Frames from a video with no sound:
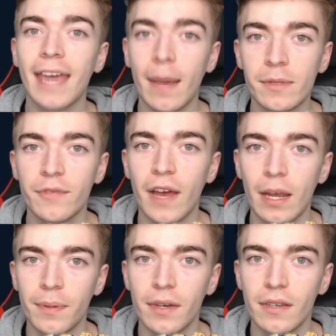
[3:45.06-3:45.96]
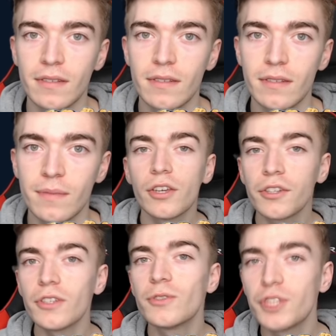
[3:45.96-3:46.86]
to game developers. You
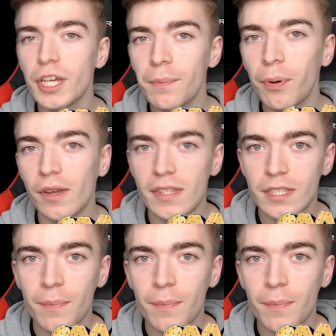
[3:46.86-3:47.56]
can use G points